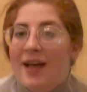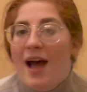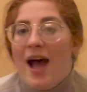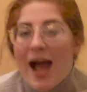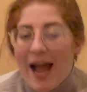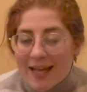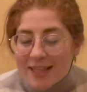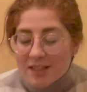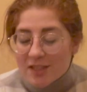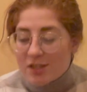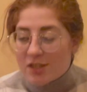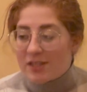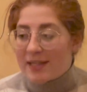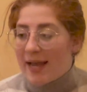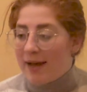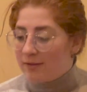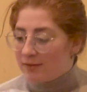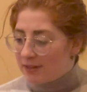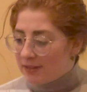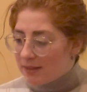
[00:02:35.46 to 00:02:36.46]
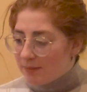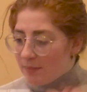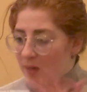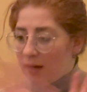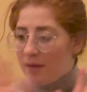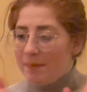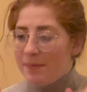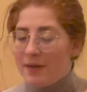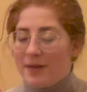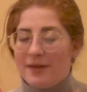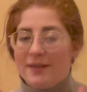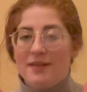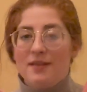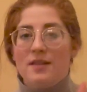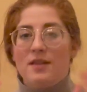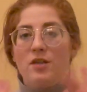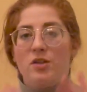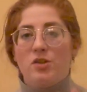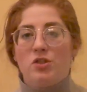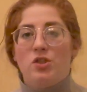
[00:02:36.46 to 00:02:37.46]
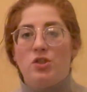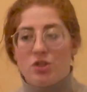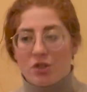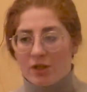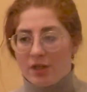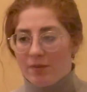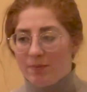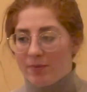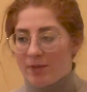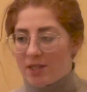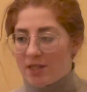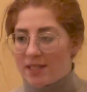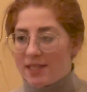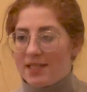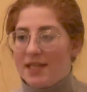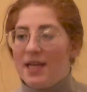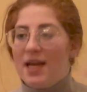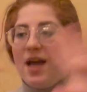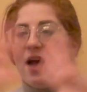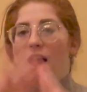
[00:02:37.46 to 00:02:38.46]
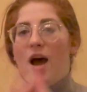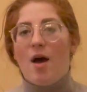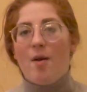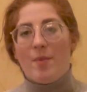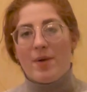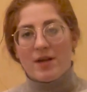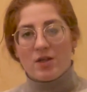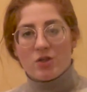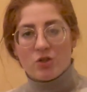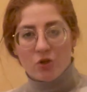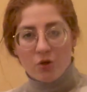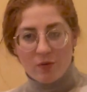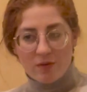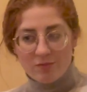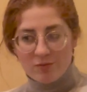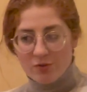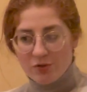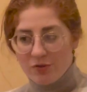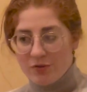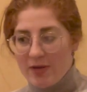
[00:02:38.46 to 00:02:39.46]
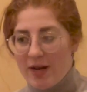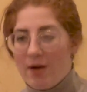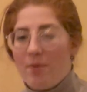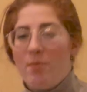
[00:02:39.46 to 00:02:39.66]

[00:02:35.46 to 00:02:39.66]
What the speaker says: I just counted them up. There's 30 books. I'm gonna show them to you now